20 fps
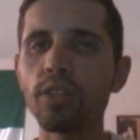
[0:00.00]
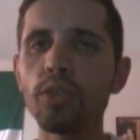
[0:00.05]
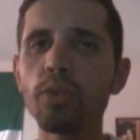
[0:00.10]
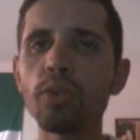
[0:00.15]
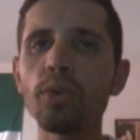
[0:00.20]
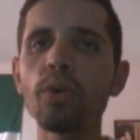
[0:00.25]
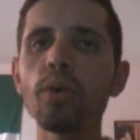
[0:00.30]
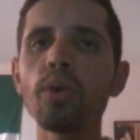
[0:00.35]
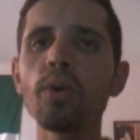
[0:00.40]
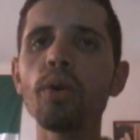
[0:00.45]

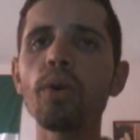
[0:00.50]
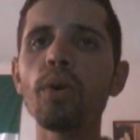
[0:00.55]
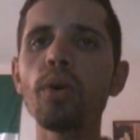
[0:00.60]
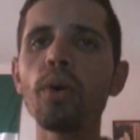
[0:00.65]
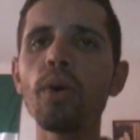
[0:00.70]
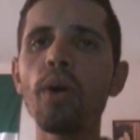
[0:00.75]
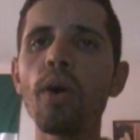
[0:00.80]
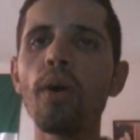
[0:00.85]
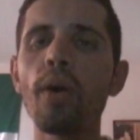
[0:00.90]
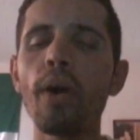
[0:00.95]

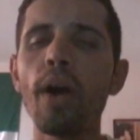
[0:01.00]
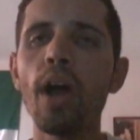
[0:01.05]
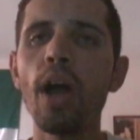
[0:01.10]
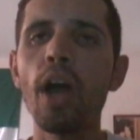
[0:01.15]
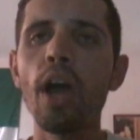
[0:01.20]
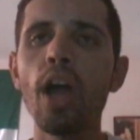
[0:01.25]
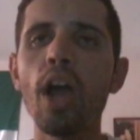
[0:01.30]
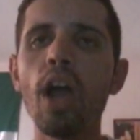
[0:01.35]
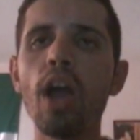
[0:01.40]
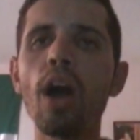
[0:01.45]
to
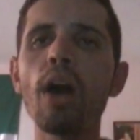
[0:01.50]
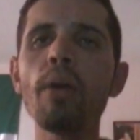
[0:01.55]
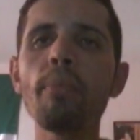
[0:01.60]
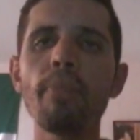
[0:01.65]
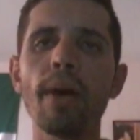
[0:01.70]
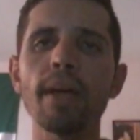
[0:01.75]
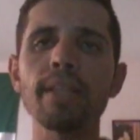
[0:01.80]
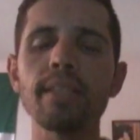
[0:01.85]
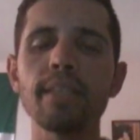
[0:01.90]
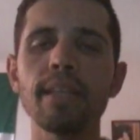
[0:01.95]

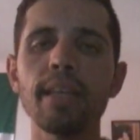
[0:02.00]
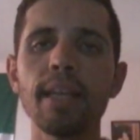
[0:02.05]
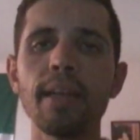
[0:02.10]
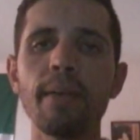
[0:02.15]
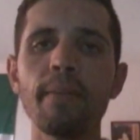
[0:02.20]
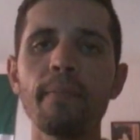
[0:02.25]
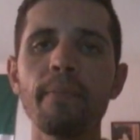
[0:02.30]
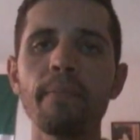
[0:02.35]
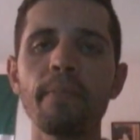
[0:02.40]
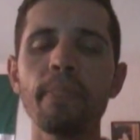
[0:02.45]
combat
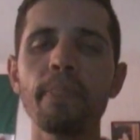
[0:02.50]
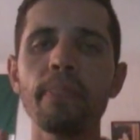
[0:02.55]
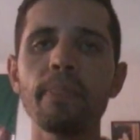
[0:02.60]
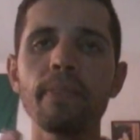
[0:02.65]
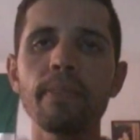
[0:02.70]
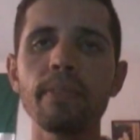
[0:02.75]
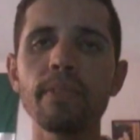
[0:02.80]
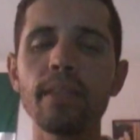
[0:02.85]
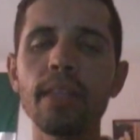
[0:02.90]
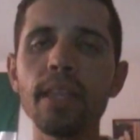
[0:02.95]

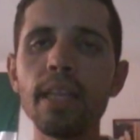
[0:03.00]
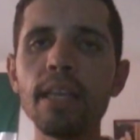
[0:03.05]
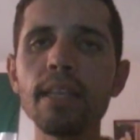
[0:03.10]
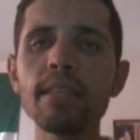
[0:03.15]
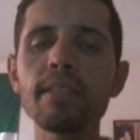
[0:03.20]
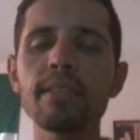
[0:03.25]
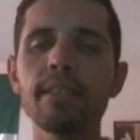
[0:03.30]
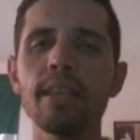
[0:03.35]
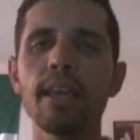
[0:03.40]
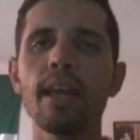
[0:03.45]

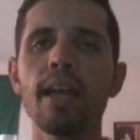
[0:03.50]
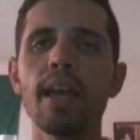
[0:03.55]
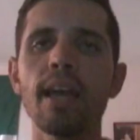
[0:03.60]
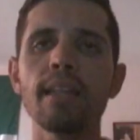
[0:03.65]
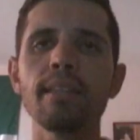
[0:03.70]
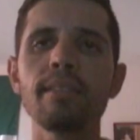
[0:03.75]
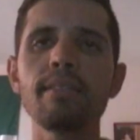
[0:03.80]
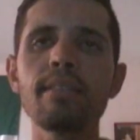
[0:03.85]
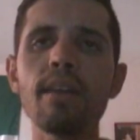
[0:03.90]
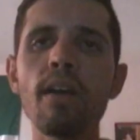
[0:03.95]
this
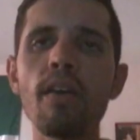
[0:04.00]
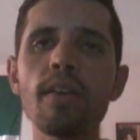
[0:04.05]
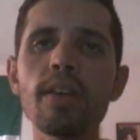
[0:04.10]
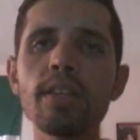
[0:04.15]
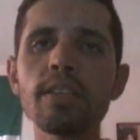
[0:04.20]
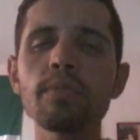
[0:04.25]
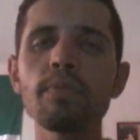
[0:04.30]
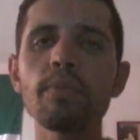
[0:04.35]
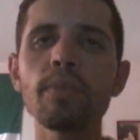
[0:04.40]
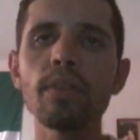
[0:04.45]

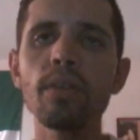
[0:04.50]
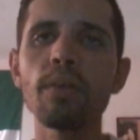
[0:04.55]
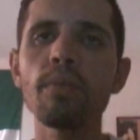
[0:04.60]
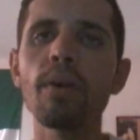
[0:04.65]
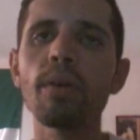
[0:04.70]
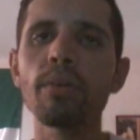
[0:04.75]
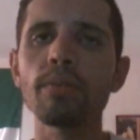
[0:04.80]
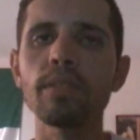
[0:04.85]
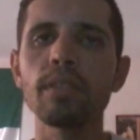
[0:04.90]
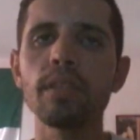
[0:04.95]
terrorism in the
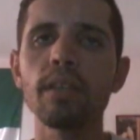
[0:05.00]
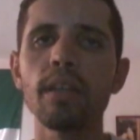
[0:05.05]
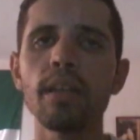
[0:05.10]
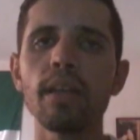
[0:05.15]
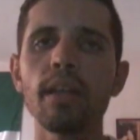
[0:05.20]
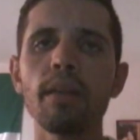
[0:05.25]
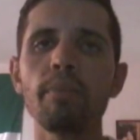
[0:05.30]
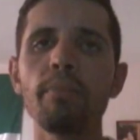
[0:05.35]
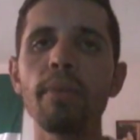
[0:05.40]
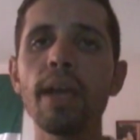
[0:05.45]
world.
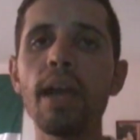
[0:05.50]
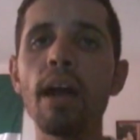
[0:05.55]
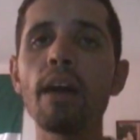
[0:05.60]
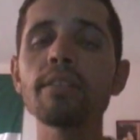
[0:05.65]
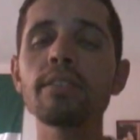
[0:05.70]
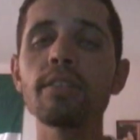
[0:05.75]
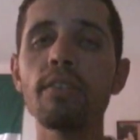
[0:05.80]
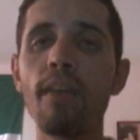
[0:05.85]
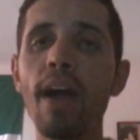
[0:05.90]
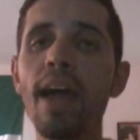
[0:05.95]

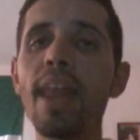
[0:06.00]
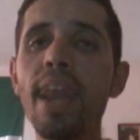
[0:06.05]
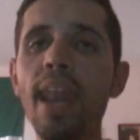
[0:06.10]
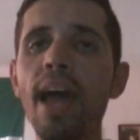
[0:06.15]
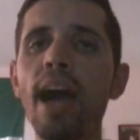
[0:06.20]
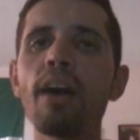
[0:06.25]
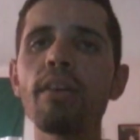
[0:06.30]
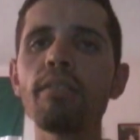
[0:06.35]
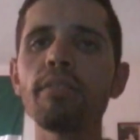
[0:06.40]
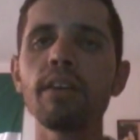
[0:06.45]
Because right
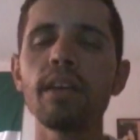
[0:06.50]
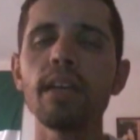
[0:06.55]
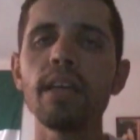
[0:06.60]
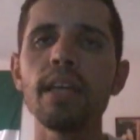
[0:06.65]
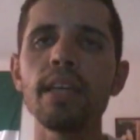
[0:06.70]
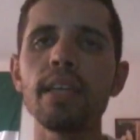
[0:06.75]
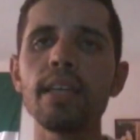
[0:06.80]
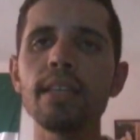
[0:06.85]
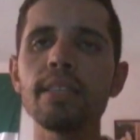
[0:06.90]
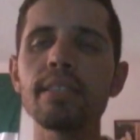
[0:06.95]
now
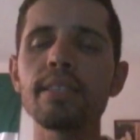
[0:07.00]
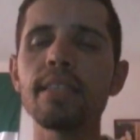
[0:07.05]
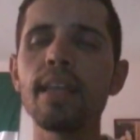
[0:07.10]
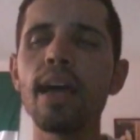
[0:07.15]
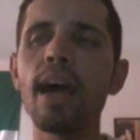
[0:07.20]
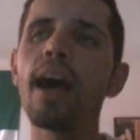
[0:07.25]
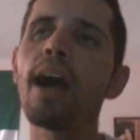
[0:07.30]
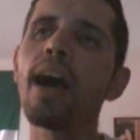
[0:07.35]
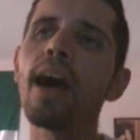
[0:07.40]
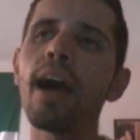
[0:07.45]
is
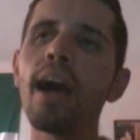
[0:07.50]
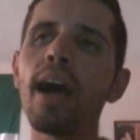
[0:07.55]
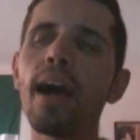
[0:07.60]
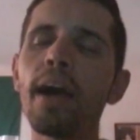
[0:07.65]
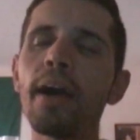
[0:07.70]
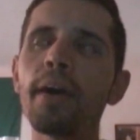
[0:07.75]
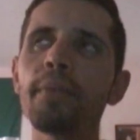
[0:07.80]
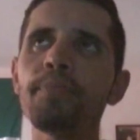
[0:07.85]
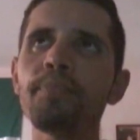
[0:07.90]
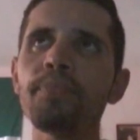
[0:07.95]

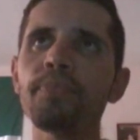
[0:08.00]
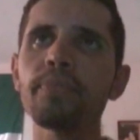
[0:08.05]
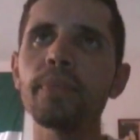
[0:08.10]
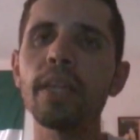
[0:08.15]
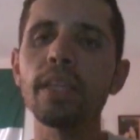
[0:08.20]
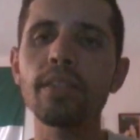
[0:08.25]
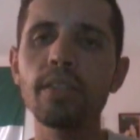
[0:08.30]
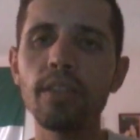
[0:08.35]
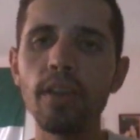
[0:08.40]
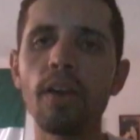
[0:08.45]

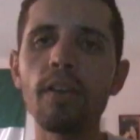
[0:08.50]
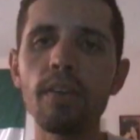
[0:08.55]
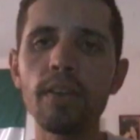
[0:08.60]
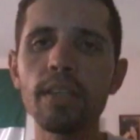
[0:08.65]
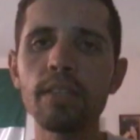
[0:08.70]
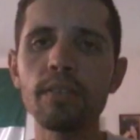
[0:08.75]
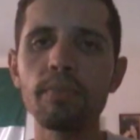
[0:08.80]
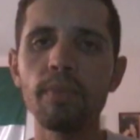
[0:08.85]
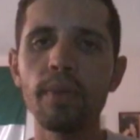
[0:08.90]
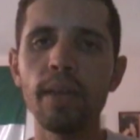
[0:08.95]
the
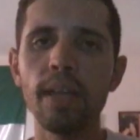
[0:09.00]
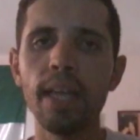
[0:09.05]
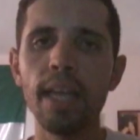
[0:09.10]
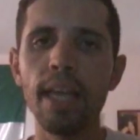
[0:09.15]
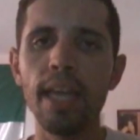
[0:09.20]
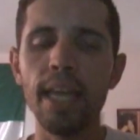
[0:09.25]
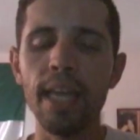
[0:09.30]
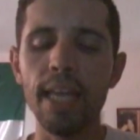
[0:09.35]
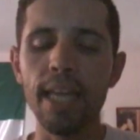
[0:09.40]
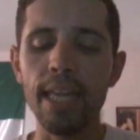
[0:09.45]
terrorism
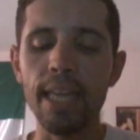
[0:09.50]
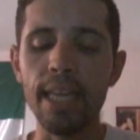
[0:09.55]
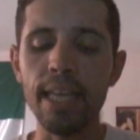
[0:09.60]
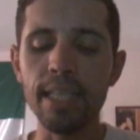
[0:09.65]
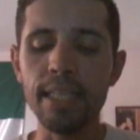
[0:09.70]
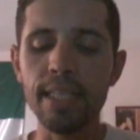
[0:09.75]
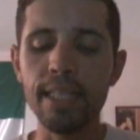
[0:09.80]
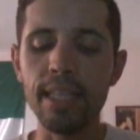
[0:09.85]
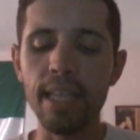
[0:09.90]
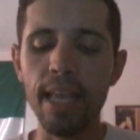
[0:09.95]

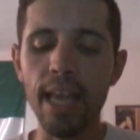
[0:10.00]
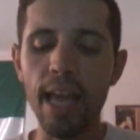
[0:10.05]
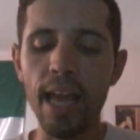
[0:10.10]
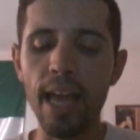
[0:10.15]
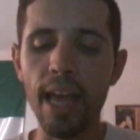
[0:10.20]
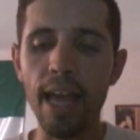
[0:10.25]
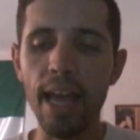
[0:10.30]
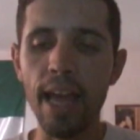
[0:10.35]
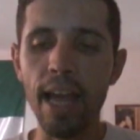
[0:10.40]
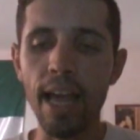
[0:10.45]
is
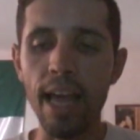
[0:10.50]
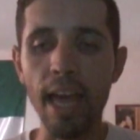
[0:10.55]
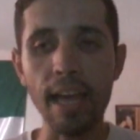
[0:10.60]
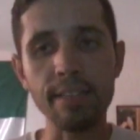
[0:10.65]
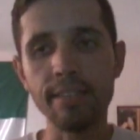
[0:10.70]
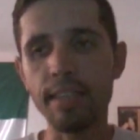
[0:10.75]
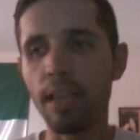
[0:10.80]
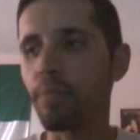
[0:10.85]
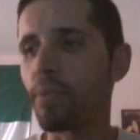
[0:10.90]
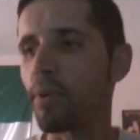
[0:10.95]

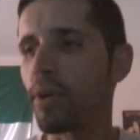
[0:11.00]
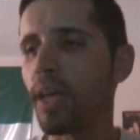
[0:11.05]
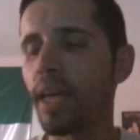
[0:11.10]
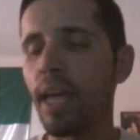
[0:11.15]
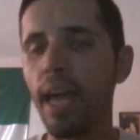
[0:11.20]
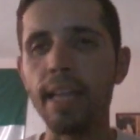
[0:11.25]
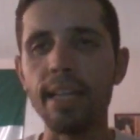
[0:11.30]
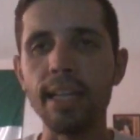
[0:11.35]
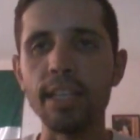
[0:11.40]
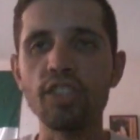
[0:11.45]
example
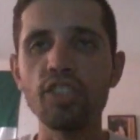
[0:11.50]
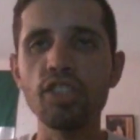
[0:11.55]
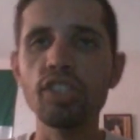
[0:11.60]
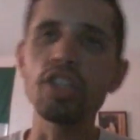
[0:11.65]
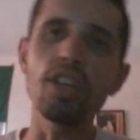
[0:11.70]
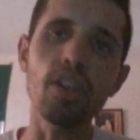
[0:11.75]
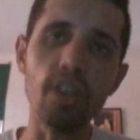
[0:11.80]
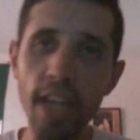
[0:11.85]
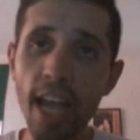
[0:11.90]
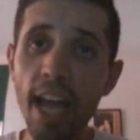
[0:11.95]
in the
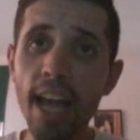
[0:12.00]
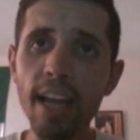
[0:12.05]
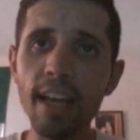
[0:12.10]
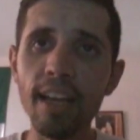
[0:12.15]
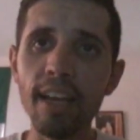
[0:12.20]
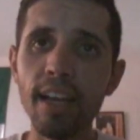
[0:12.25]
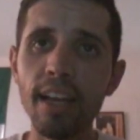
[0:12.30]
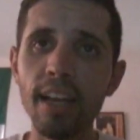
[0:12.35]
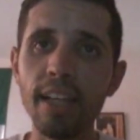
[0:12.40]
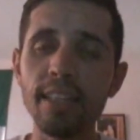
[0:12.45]
Syria,
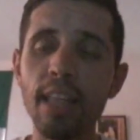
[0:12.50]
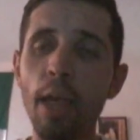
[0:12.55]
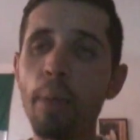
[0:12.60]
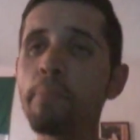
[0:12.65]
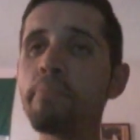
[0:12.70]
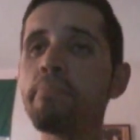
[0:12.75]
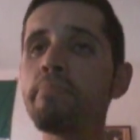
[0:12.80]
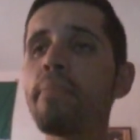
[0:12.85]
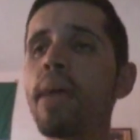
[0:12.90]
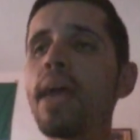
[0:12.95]
the
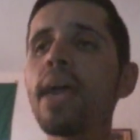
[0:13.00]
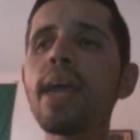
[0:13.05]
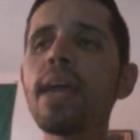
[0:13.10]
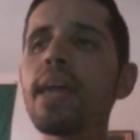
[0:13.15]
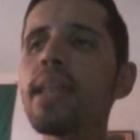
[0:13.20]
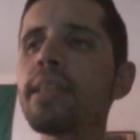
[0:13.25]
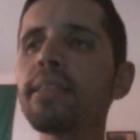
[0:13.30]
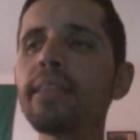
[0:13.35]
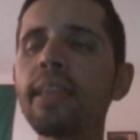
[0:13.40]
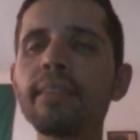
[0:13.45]

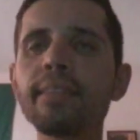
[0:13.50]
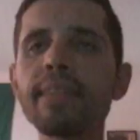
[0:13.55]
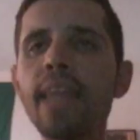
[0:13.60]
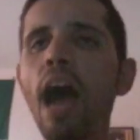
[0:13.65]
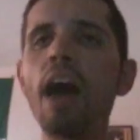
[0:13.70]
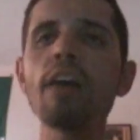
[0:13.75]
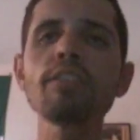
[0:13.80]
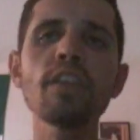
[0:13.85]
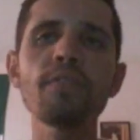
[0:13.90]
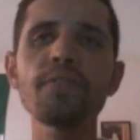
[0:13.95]

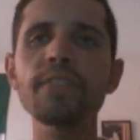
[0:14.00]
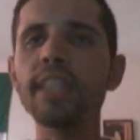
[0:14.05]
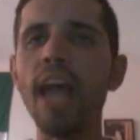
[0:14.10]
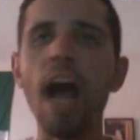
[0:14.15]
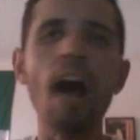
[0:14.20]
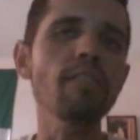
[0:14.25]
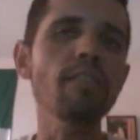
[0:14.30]
thousands